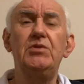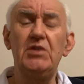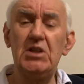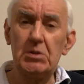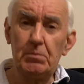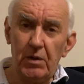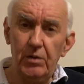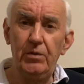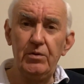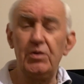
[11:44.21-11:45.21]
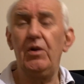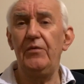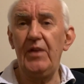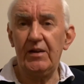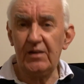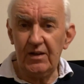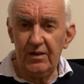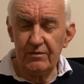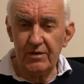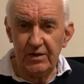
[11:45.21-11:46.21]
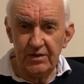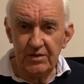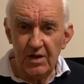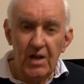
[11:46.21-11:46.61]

to dispose of their K3s.